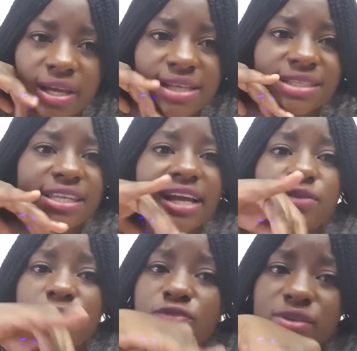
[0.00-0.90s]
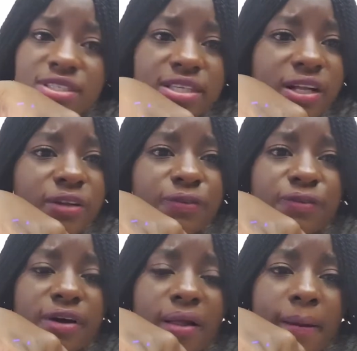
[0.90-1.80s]
Start with yourself,
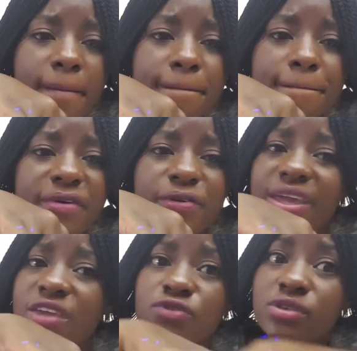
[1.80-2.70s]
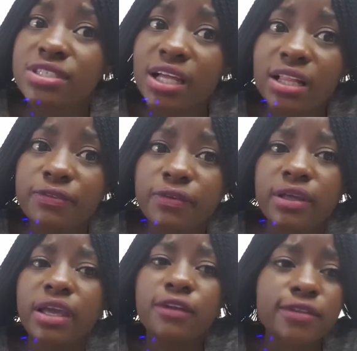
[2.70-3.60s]
forgive yourself,
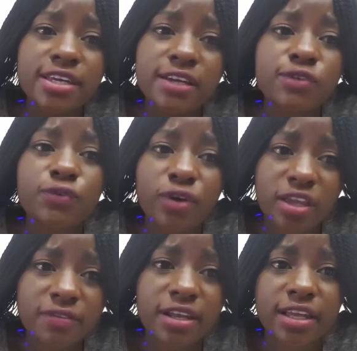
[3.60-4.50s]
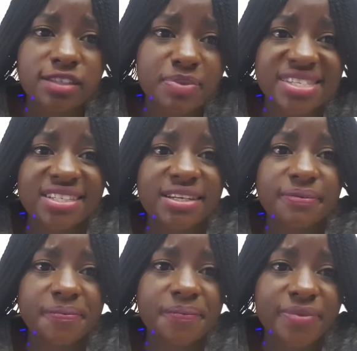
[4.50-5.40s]
and then you forgive the next person.
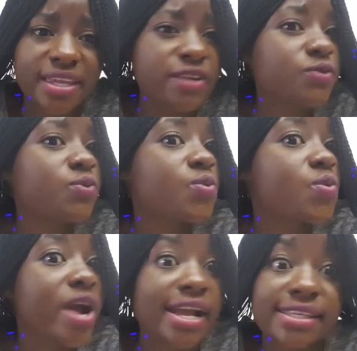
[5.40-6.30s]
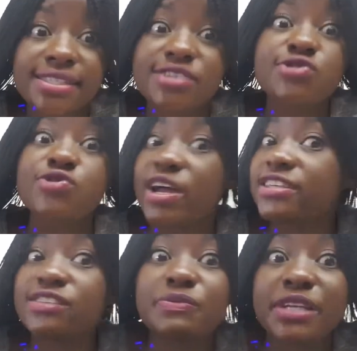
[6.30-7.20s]
It works.
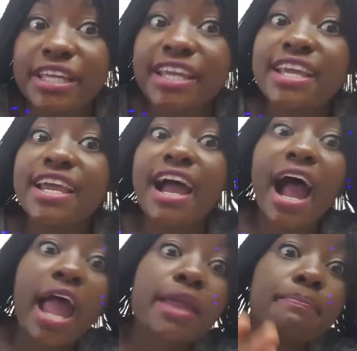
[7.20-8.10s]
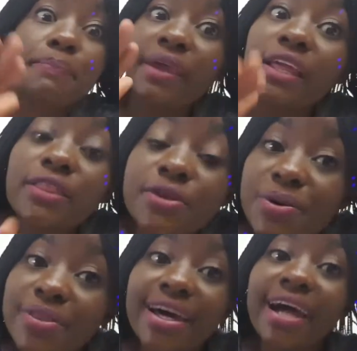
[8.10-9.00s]
Trust me. I've been
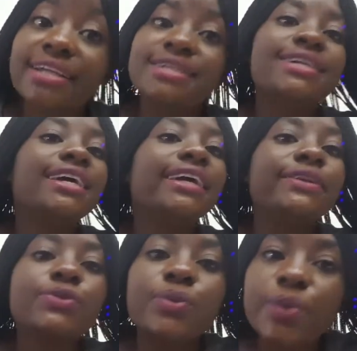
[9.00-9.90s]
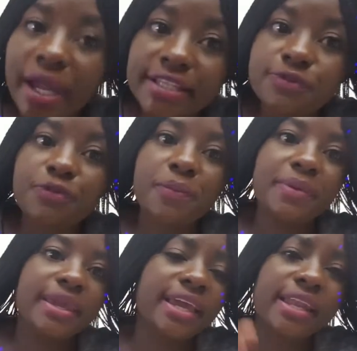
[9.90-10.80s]
through that. It worked for
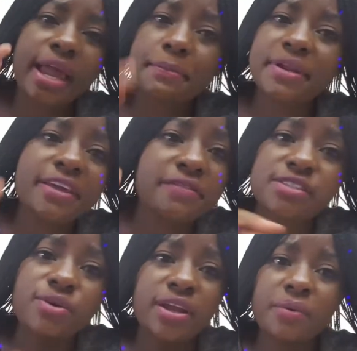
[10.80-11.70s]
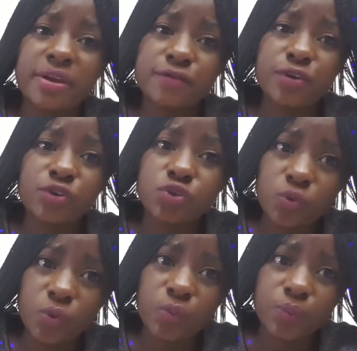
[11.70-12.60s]
me. And I believe it's going to work for you too.